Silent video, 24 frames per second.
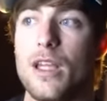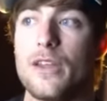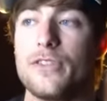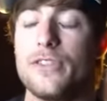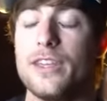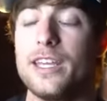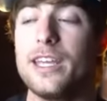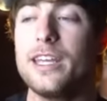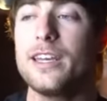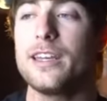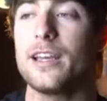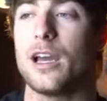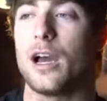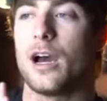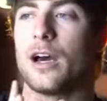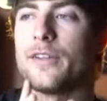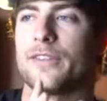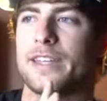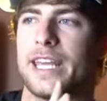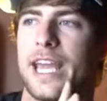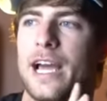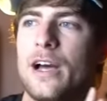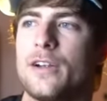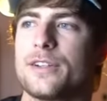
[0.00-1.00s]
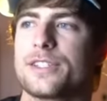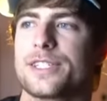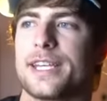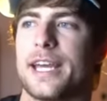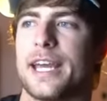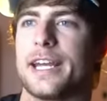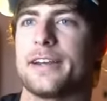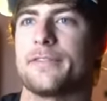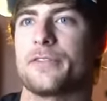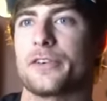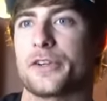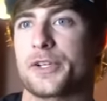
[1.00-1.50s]
Then on the
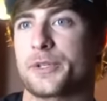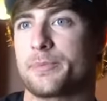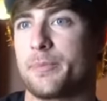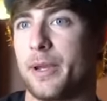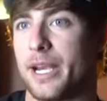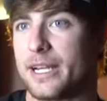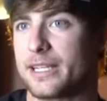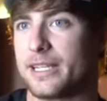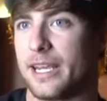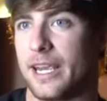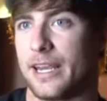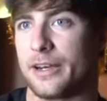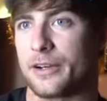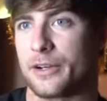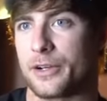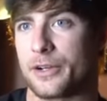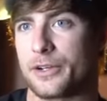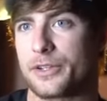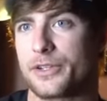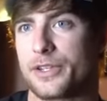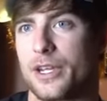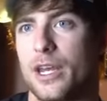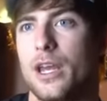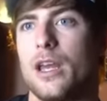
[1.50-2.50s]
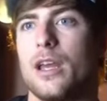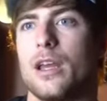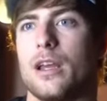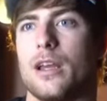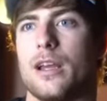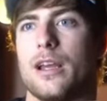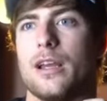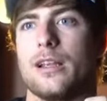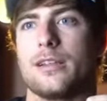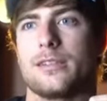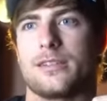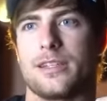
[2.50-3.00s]
outside for spectators
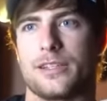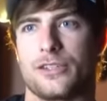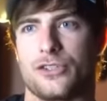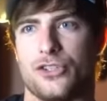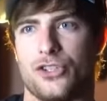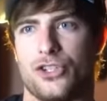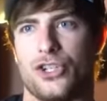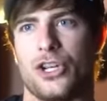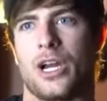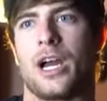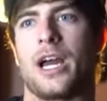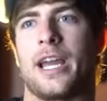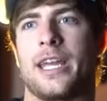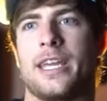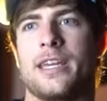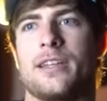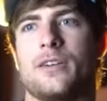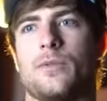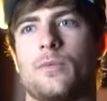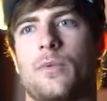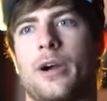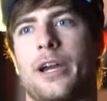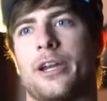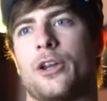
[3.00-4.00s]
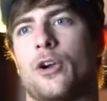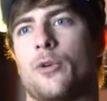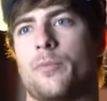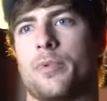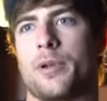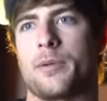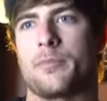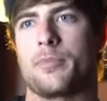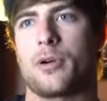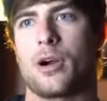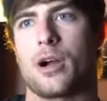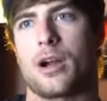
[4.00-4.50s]
is this giant wide
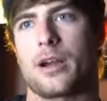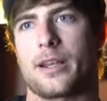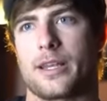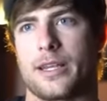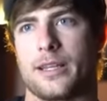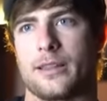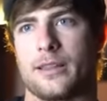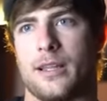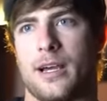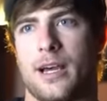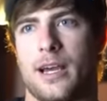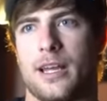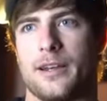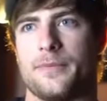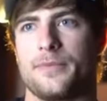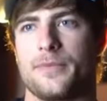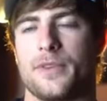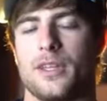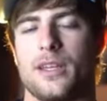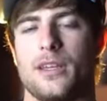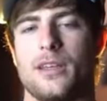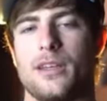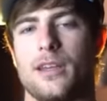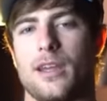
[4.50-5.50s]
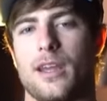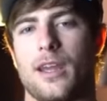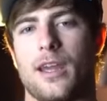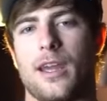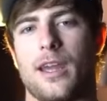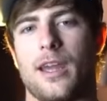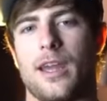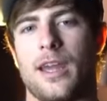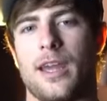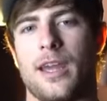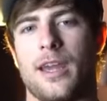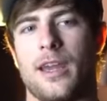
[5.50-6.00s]
open parking lot.
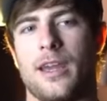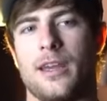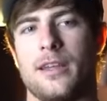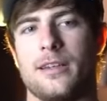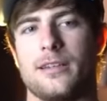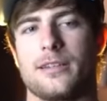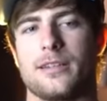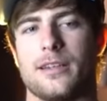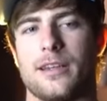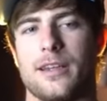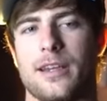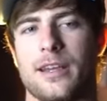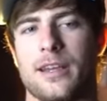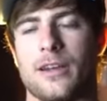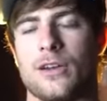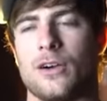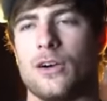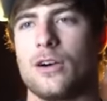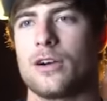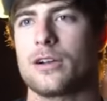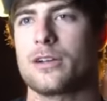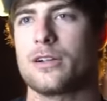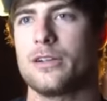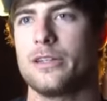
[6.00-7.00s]
And it all